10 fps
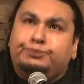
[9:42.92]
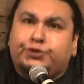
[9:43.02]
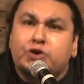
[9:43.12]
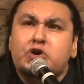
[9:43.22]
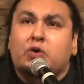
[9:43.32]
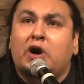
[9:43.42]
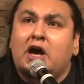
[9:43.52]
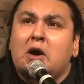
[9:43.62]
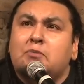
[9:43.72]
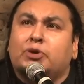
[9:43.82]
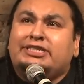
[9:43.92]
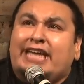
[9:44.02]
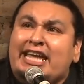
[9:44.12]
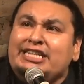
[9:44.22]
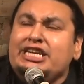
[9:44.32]
Drew
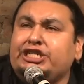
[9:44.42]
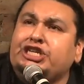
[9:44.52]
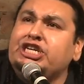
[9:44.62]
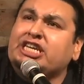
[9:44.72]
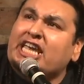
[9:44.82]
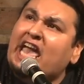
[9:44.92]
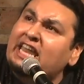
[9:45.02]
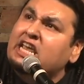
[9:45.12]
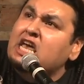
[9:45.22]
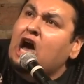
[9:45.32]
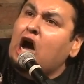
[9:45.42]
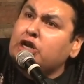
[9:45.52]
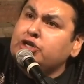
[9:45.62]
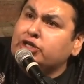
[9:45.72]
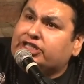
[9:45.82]
pretending she can't
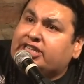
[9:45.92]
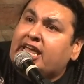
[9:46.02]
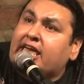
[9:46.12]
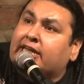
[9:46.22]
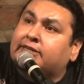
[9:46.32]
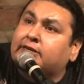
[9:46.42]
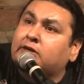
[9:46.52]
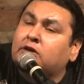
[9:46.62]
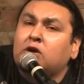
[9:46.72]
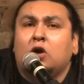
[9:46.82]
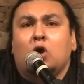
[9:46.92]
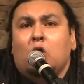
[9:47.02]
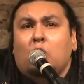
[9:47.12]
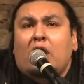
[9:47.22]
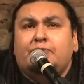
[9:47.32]
understand
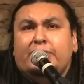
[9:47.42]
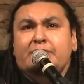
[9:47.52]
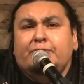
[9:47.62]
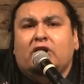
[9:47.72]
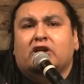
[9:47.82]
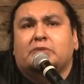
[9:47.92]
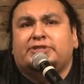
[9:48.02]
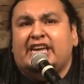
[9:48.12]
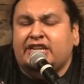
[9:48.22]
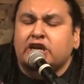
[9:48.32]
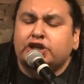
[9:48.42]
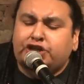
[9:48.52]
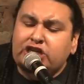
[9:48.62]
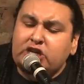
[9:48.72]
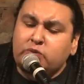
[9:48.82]
why people are upset
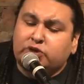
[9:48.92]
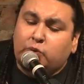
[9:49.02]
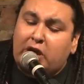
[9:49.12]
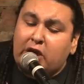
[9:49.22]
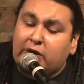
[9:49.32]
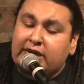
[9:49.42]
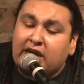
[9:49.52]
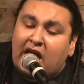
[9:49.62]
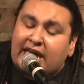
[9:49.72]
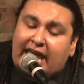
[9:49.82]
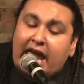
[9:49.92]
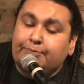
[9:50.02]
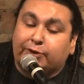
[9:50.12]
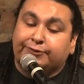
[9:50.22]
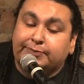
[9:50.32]
she was wearing an
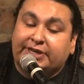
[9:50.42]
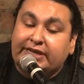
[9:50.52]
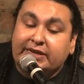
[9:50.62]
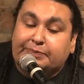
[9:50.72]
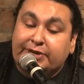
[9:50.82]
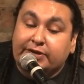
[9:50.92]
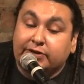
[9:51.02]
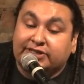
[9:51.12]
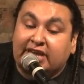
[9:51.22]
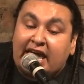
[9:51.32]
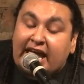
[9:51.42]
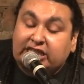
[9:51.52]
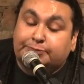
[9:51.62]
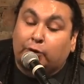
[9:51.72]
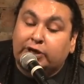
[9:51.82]
apron from the King of Beers
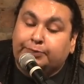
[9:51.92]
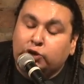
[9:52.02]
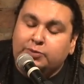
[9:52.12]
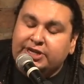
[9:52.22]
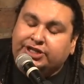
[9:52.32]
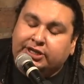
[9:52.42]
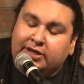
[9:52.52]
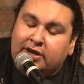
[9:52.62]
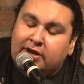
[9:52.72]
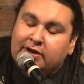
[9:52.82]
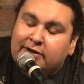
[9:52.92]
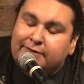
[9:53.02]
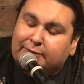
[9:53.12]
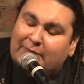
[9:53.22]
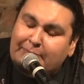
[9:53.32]
and sporting plumage
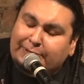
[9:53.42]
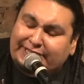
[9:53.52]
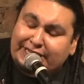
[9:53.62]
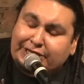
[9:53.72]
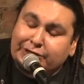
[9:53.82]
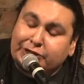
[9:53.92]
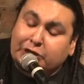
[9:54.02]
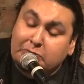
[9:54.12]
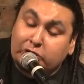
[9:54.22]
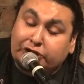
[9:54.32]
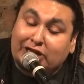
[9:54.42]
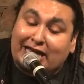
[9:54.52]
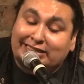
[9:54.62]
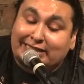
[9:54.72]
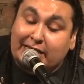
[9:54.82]
from my particular
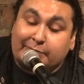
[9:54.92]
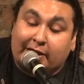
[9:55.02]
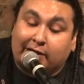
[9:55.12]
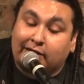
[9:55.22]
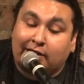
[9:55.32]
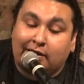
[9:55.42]
commercialized nightmare.